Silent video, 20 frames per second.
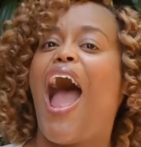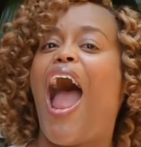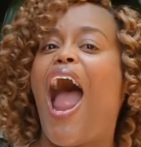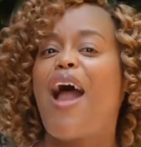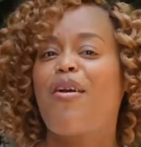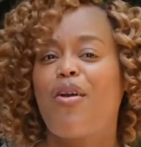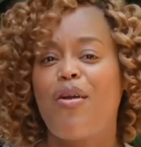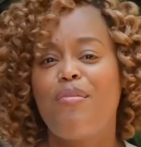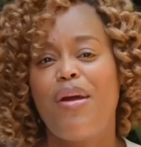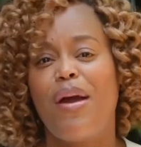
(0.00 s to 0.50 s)

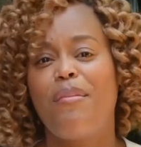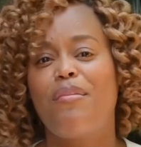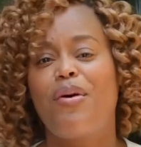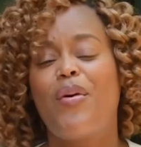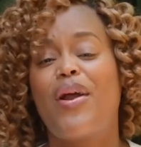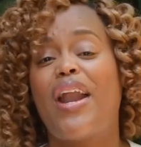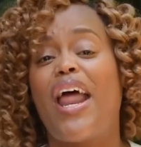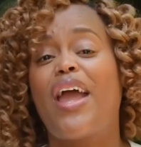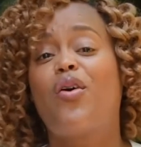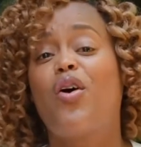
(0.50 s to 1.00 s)
I remember
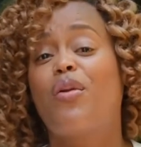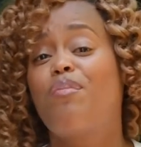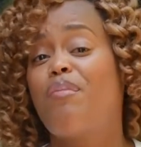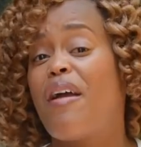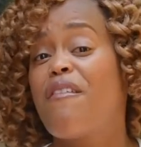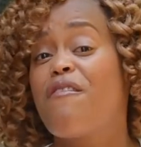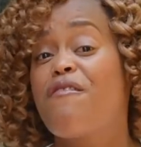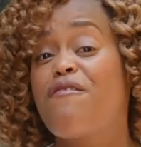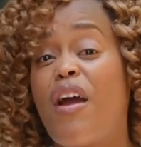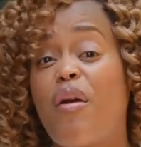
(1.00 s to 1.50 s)
when I got
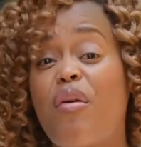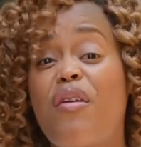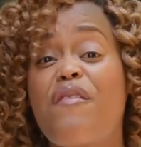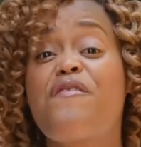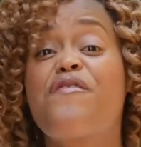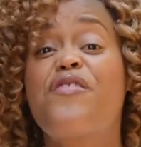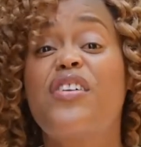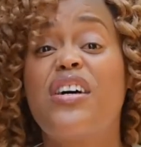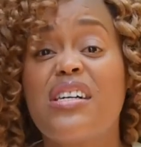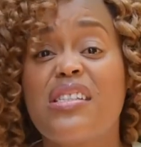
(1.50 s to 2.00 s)
my very
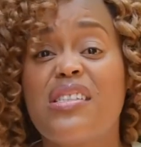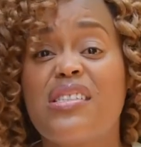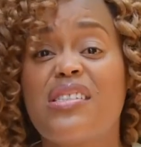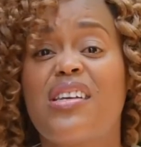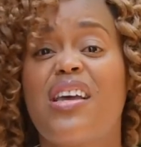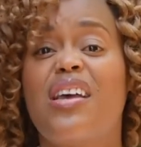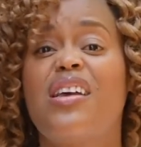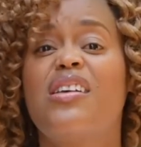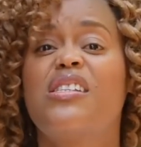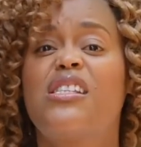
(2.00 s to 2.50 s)
first
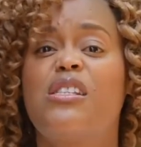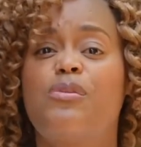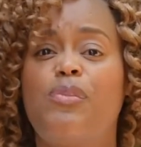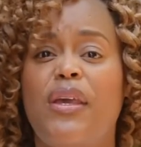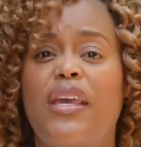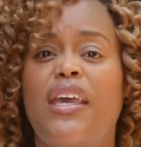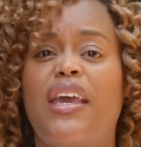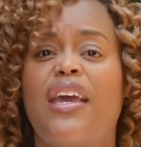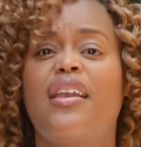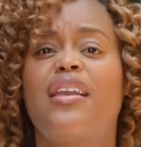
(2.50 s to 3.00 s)

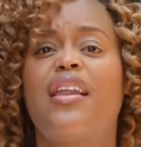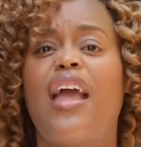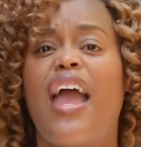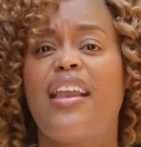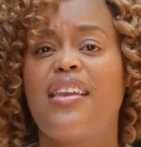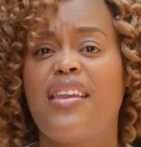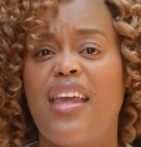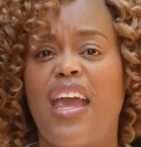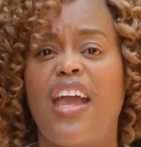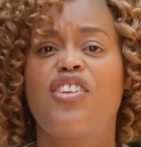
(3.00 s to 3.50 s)
speaking
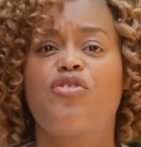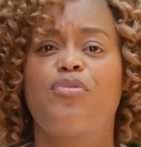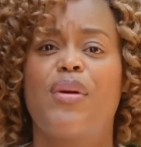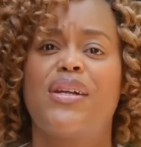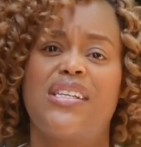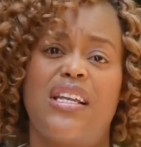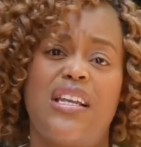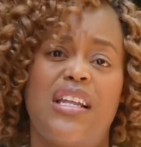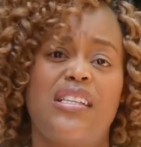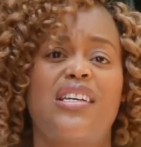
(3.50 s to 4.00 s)

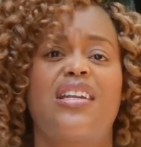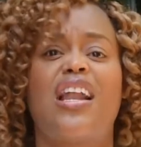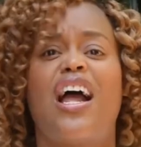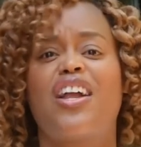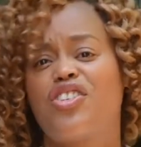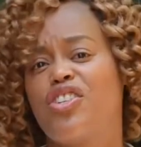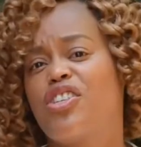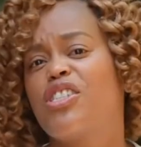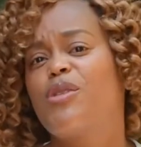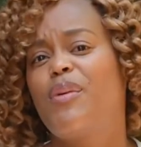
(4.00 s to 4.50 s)
engagement, an
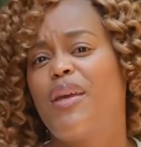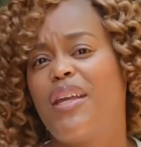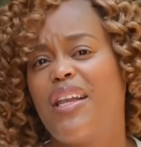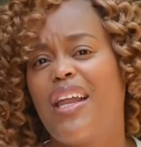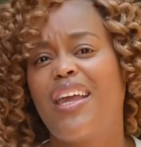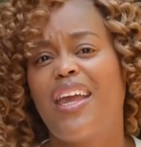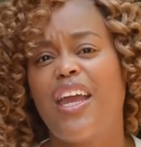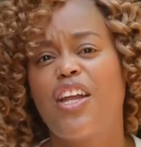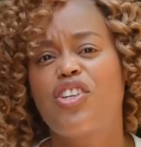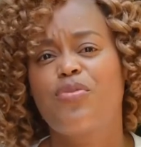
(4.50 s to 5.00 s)
international
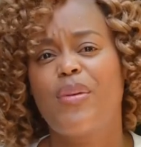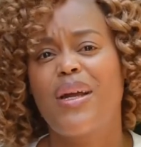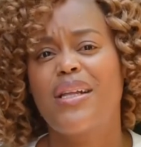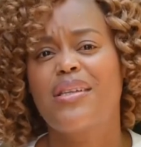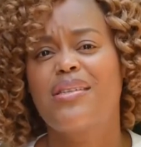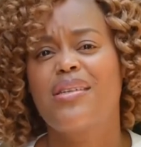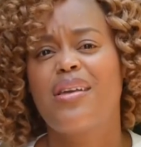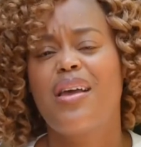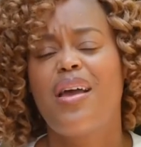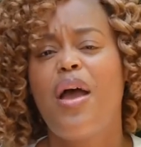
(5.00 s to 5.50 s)
speaking
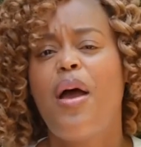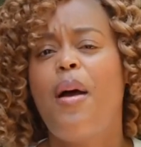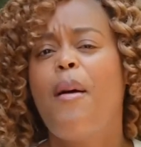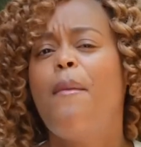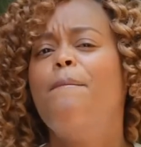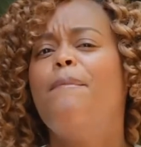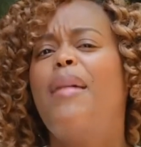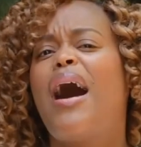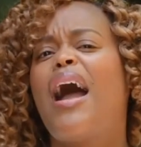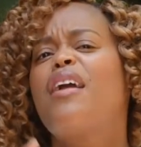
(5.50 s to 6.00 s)
engagement,
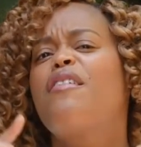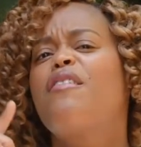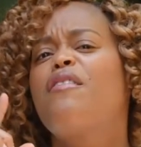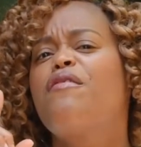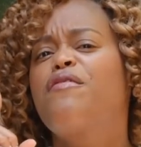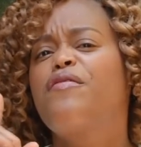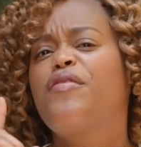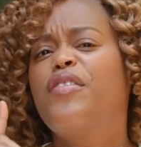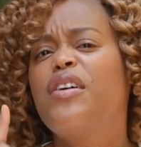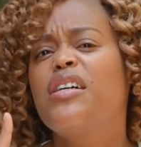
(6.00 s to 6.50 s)
my
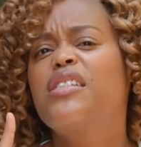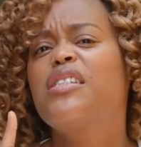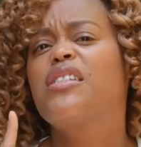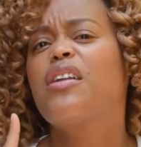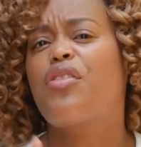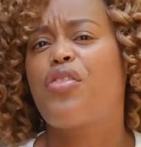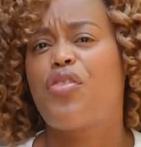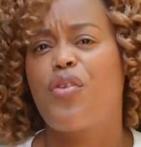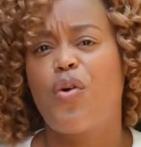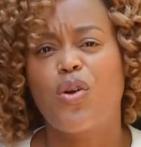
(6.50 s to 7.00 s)
first
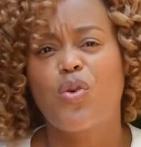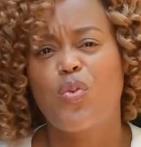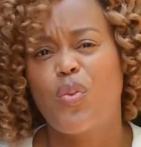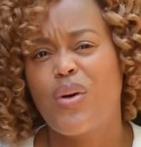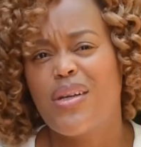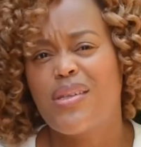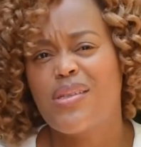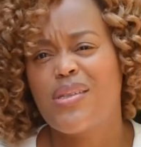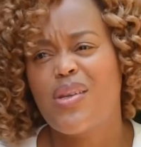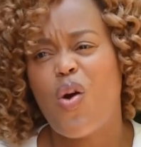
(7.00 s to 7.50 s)
thought
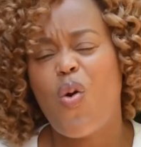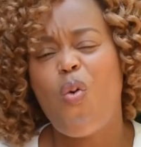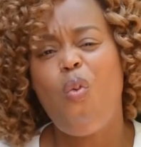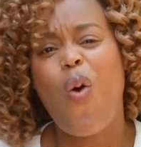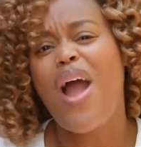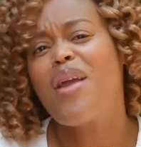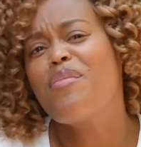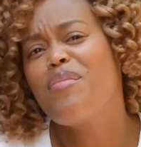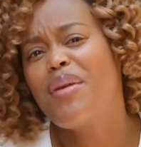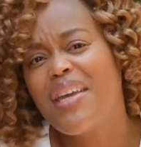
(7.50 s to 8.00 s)
was,
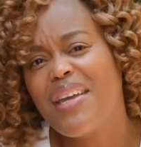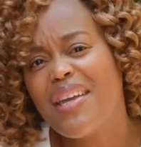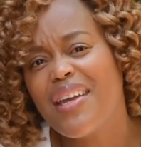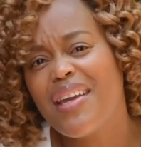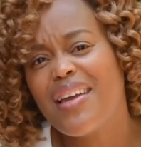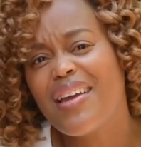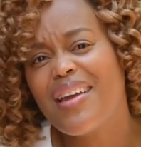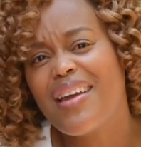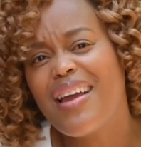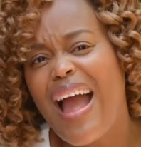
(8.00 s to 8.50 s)
why me?
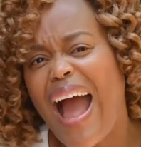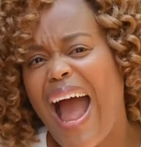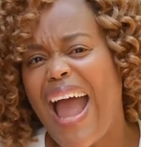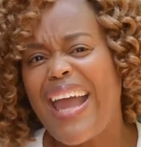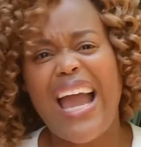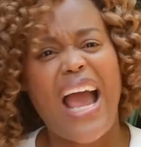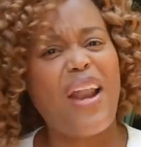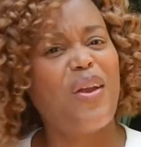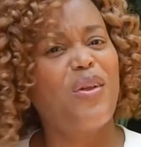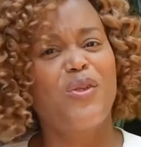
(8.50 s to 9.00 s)

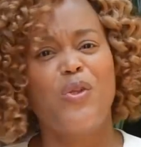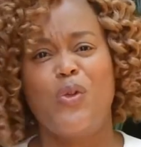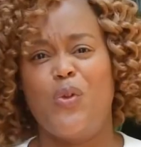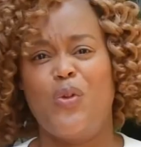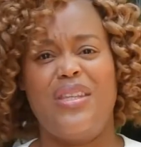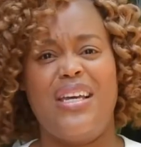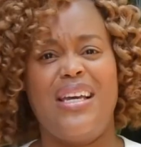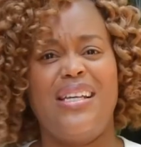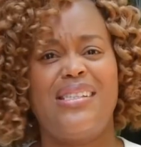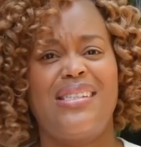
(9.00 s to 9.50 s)
I cannot
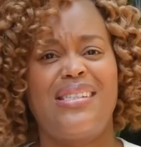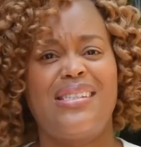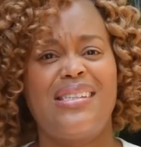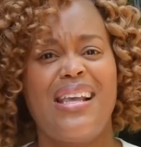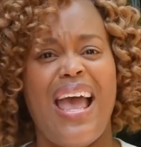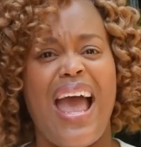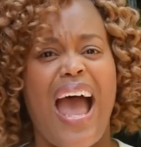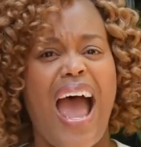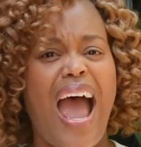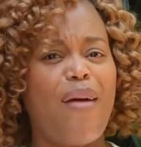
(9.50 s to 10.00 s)
do this.
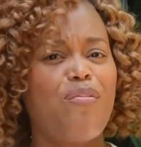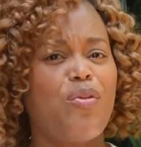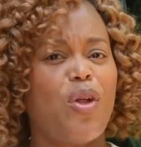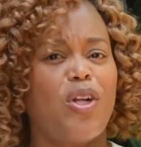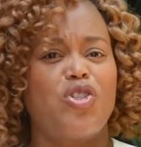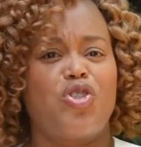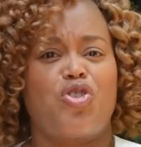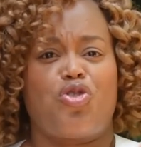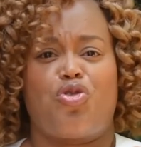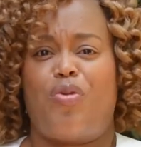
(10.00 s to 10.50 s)
I'm
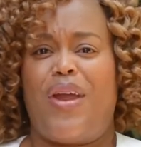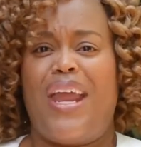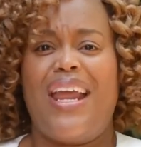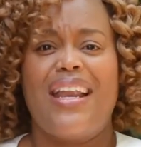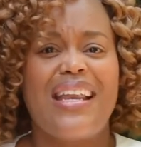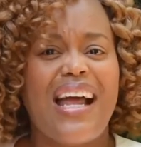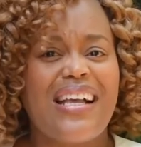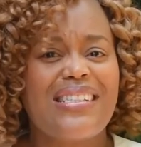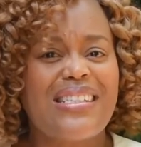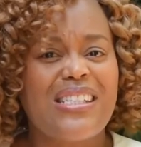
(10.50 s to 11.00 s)
not
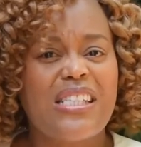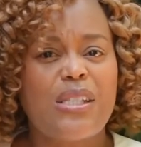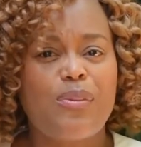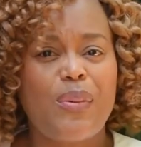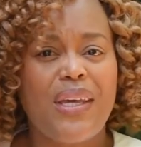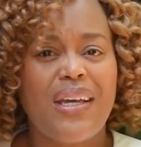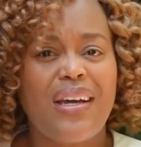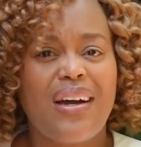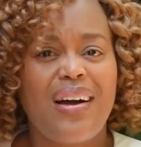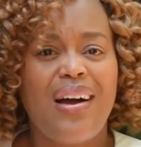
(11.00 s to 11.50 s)
trained as a
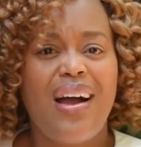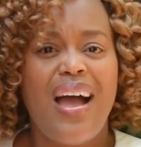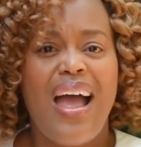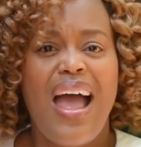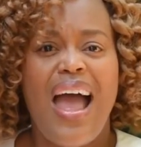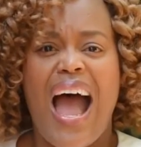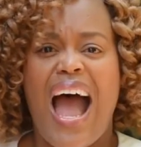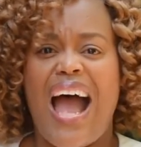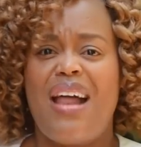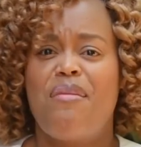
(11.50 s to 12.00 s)
speaker,
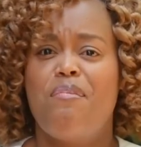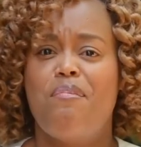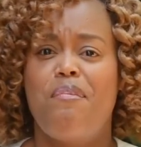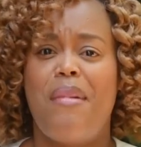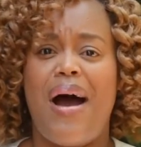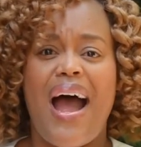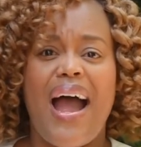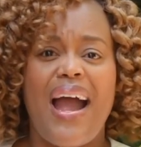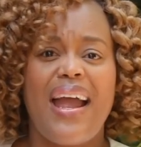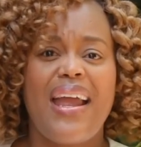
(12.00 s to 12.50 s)
and
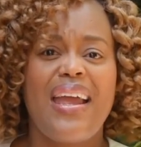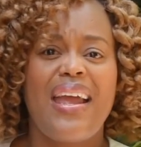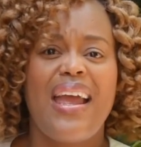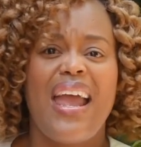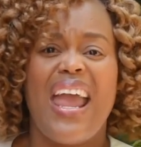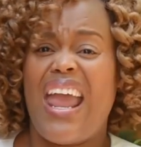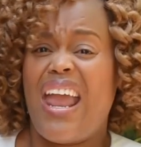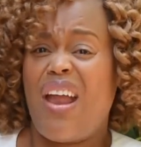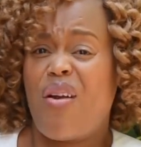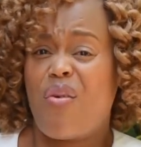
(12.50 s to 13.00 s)
my
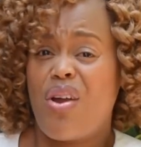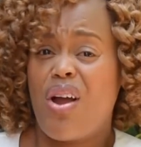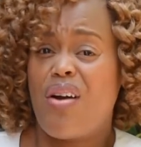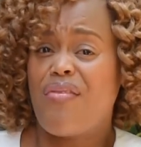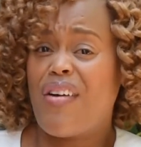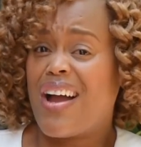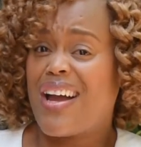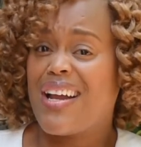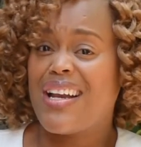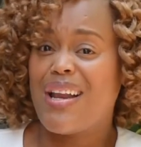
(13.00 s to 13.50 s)
area
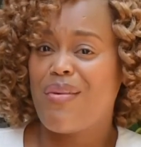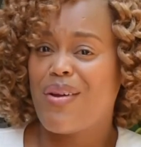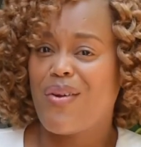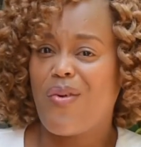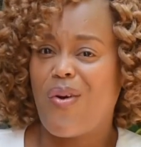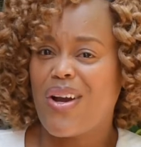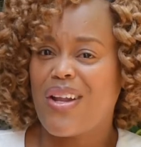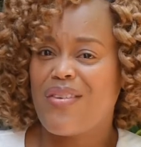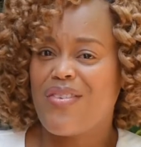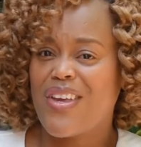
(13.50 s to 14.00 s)
of academic